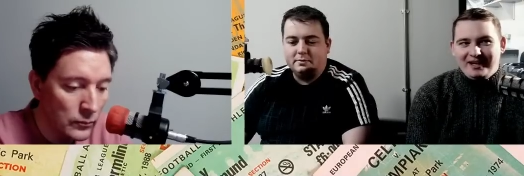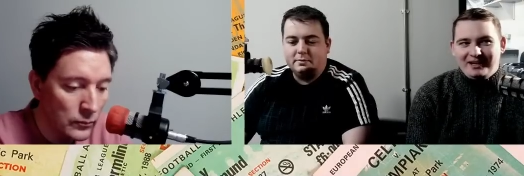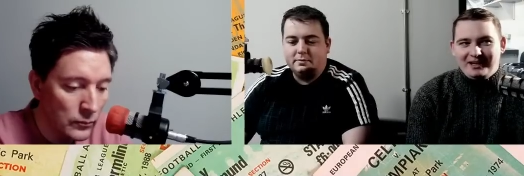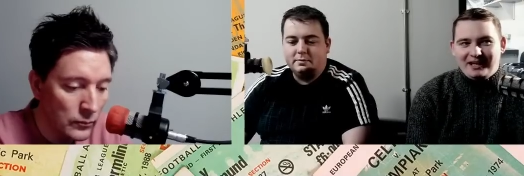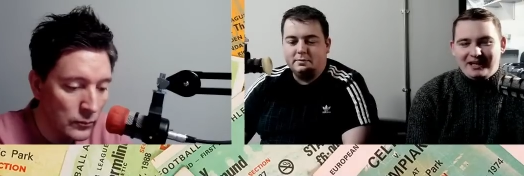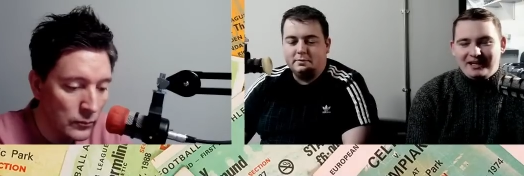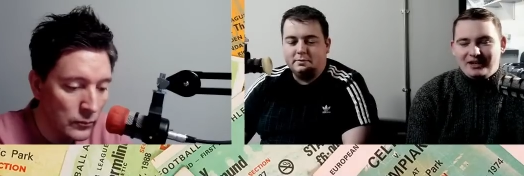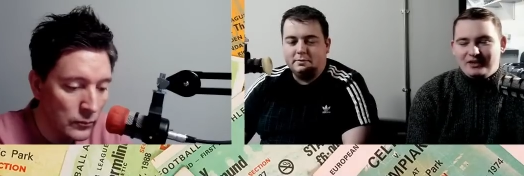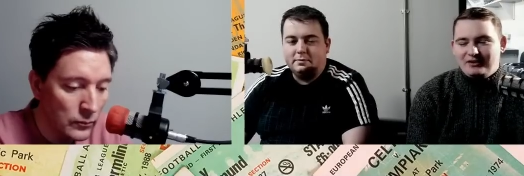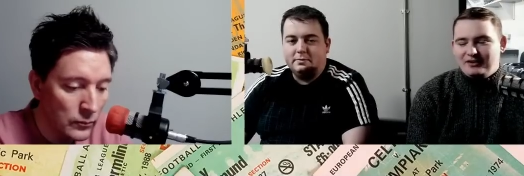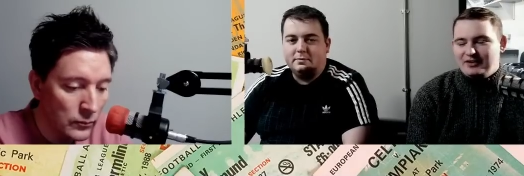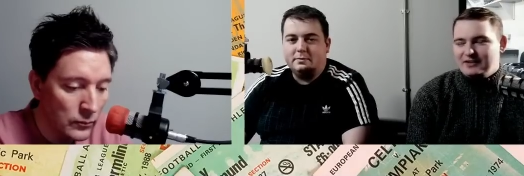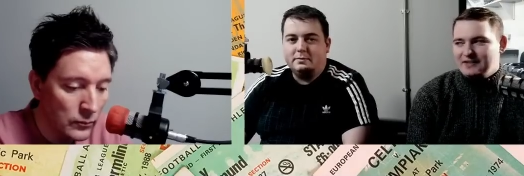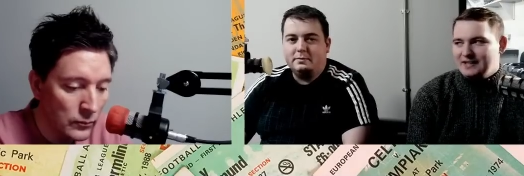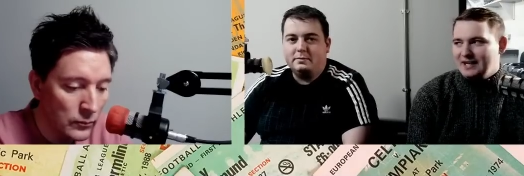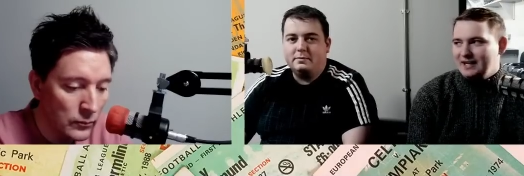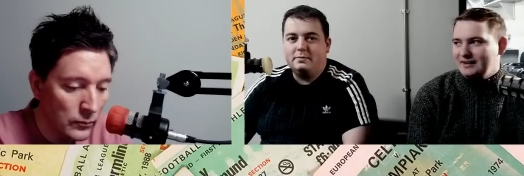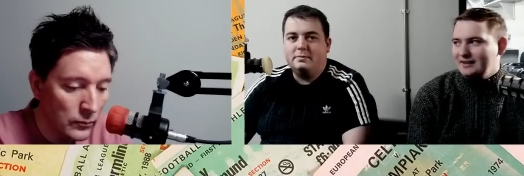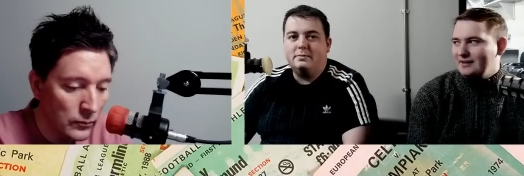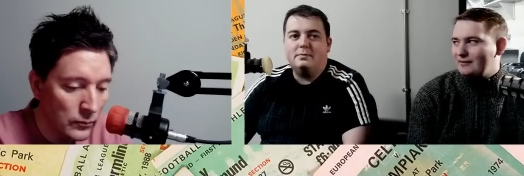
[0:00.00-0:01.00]
Speaker 1: I can
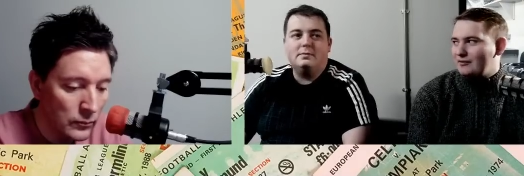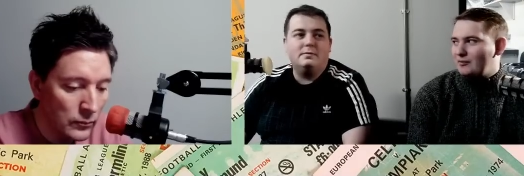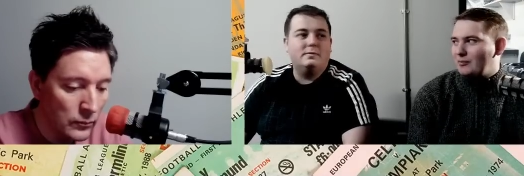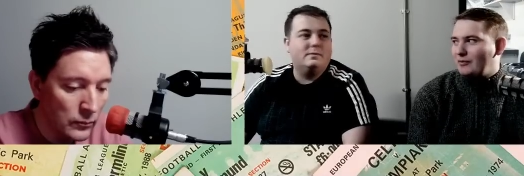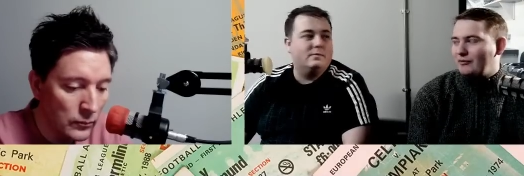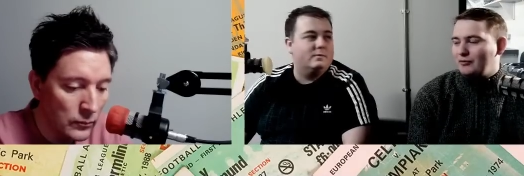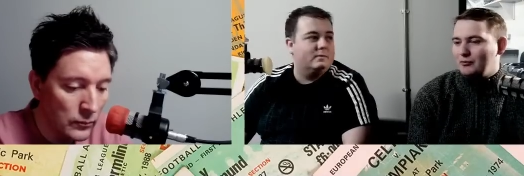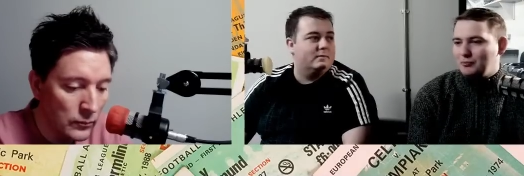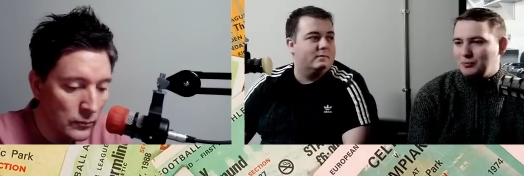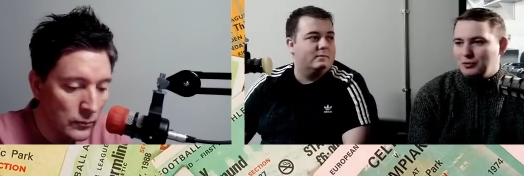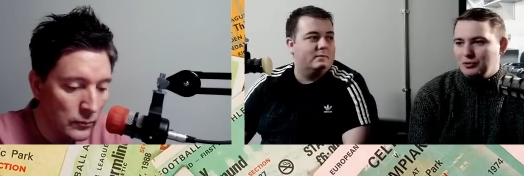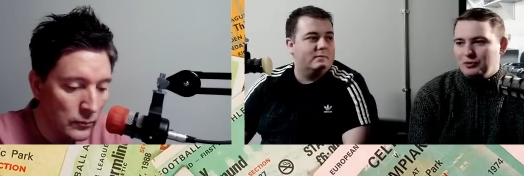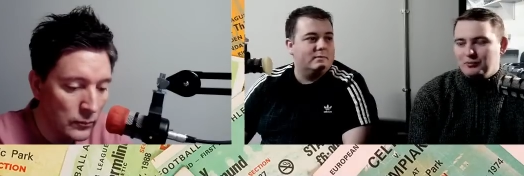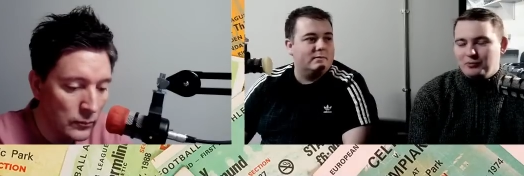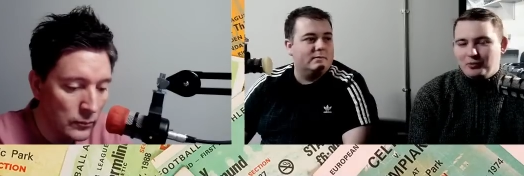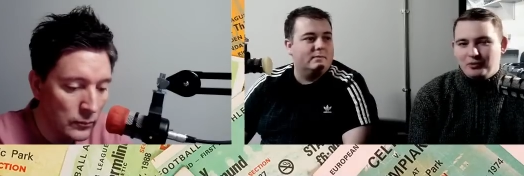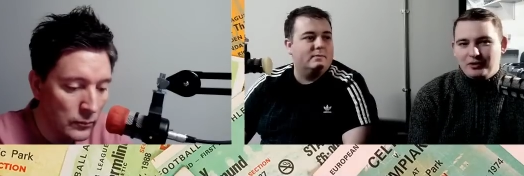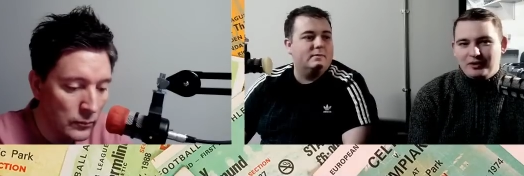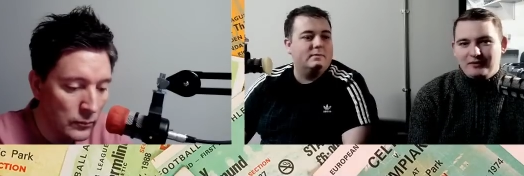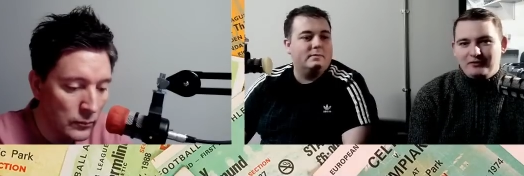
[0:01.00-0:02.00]
understand it from a footballing
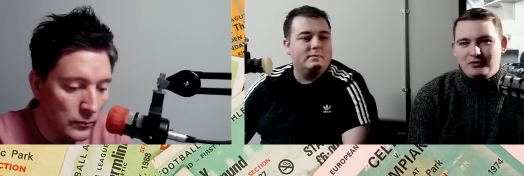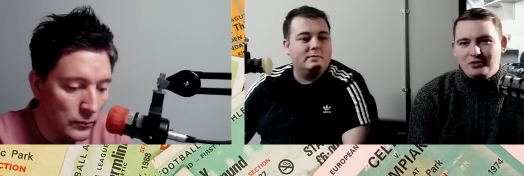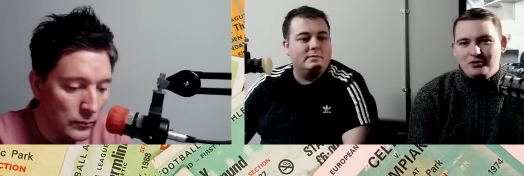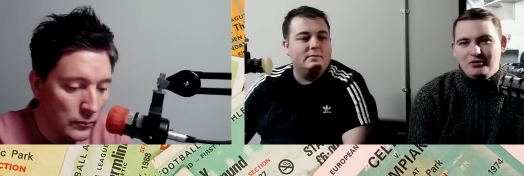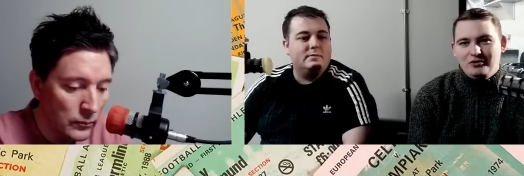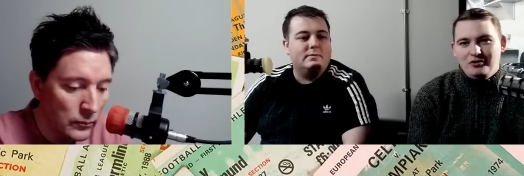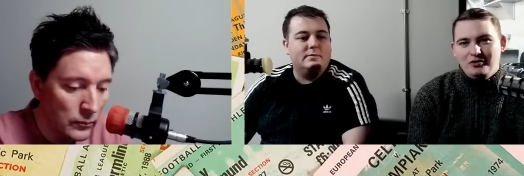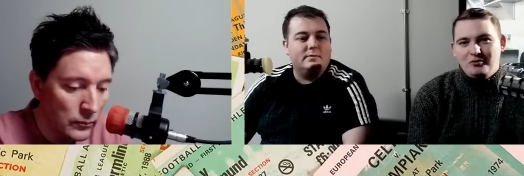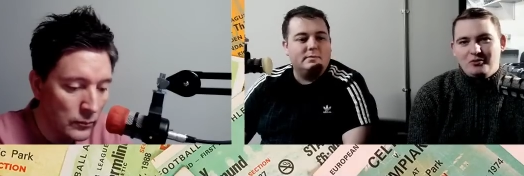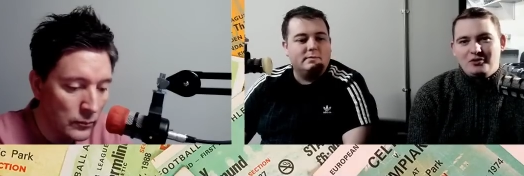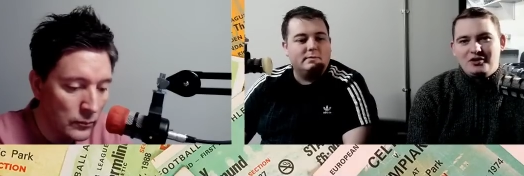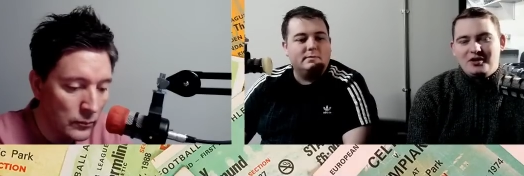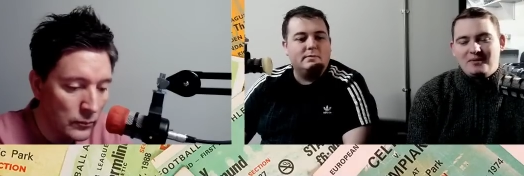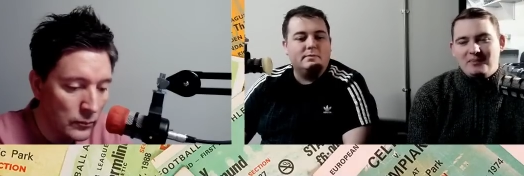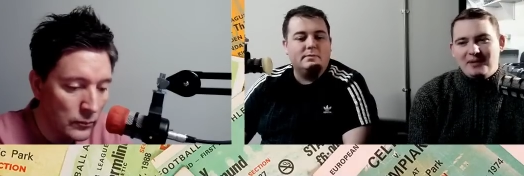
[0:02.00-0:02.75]
point of view. You want your